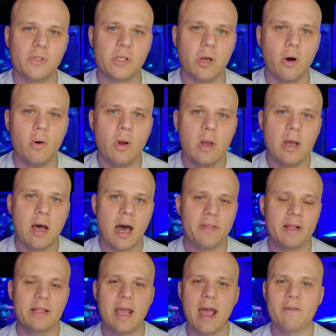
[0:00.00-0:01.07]
So I
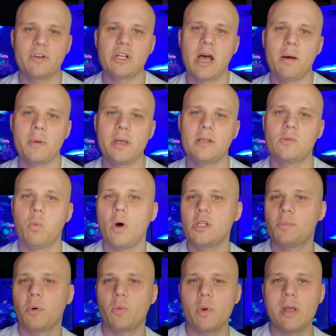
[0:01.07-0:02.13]
think the average hobbyist
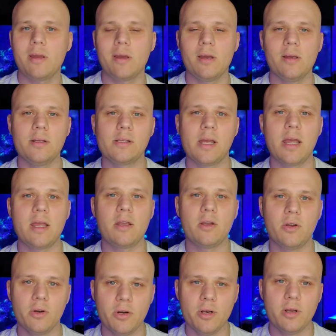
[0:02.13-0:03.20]
once per week is a
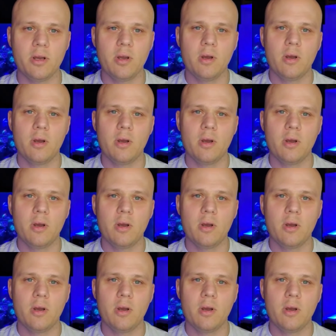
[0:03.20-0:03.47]
good